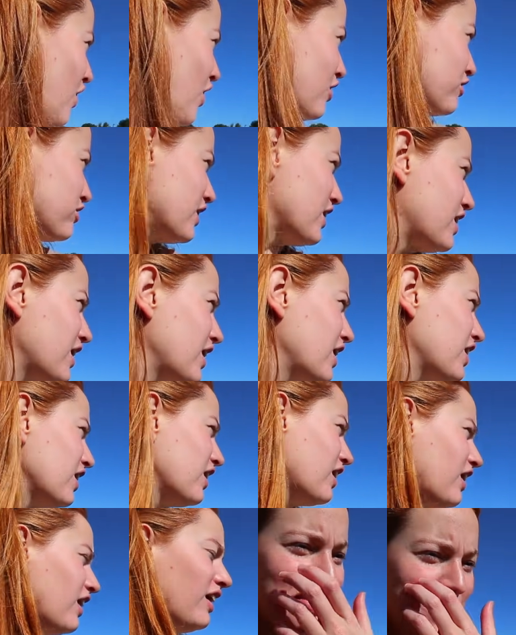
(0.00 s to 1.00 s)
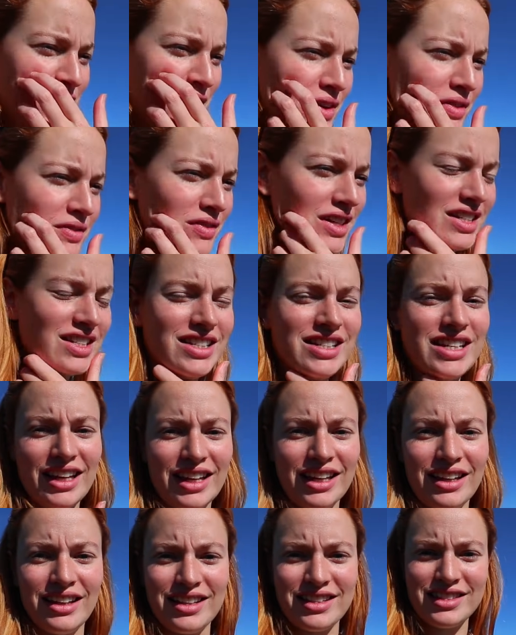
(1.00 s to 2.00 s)
over here doing
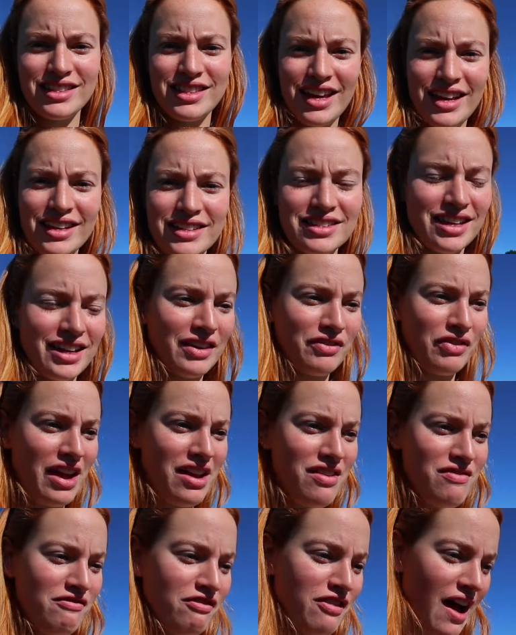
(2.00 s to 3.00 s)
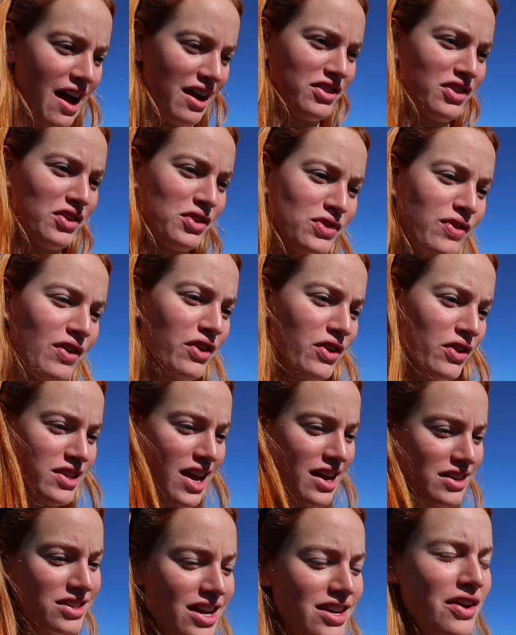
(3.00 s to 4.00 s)
ridiculous things. Like if I can find those photos,
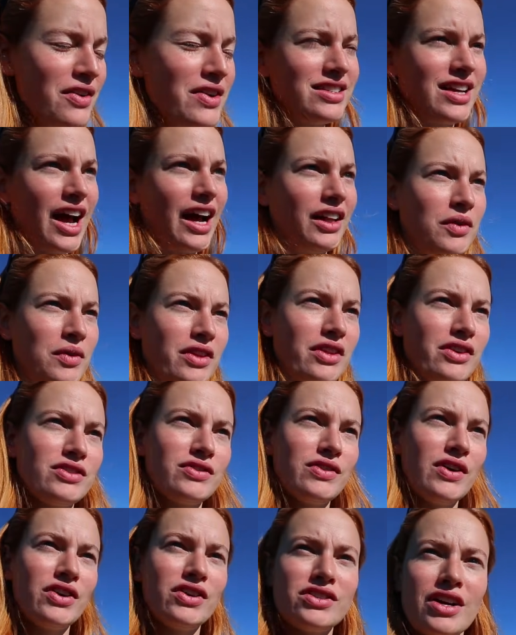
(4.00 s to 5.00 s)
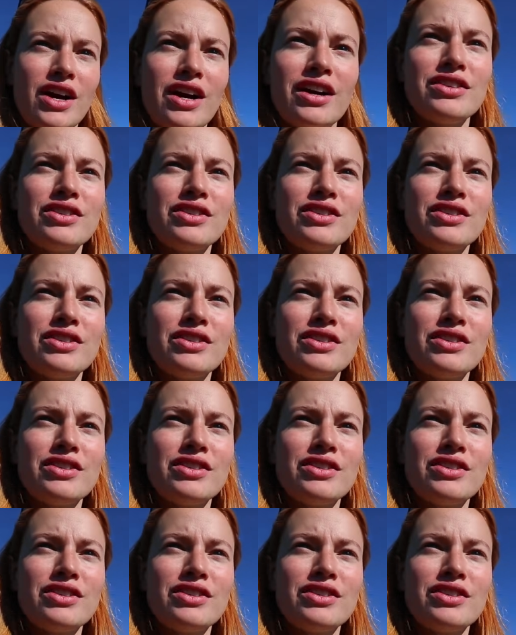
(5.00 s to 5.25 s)
actually I know exactly where those photos are.